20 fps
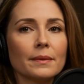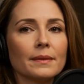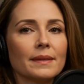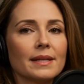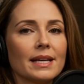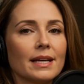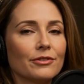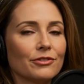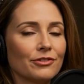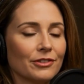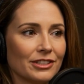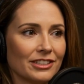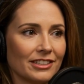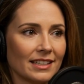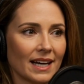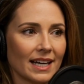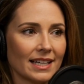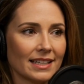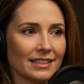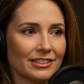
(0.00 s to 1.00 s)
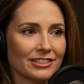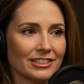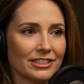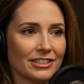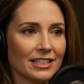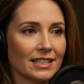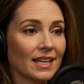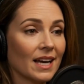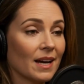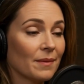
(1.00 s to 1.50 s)
If the silence is
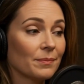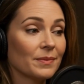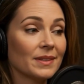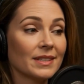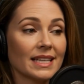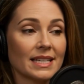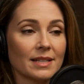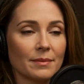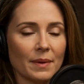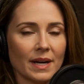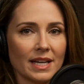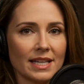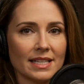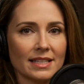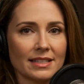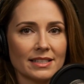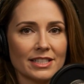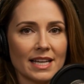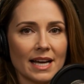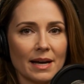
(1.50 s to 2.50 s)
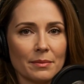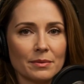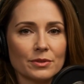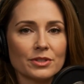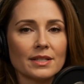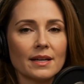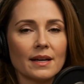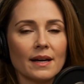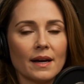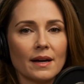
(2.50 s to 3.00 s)
accompanied by
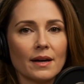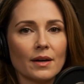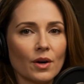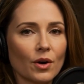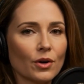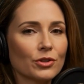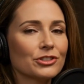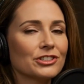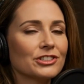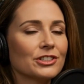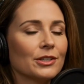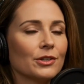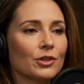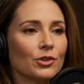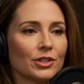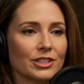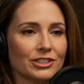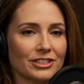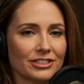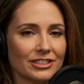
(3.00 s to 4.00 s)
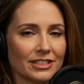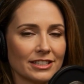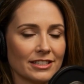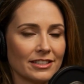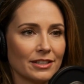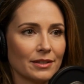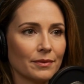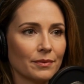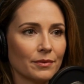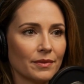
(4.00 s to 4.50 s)
contempt, constant
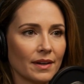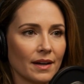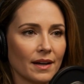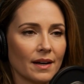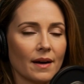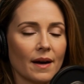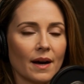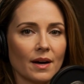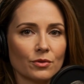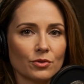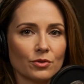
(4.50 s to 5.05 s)
criticism, a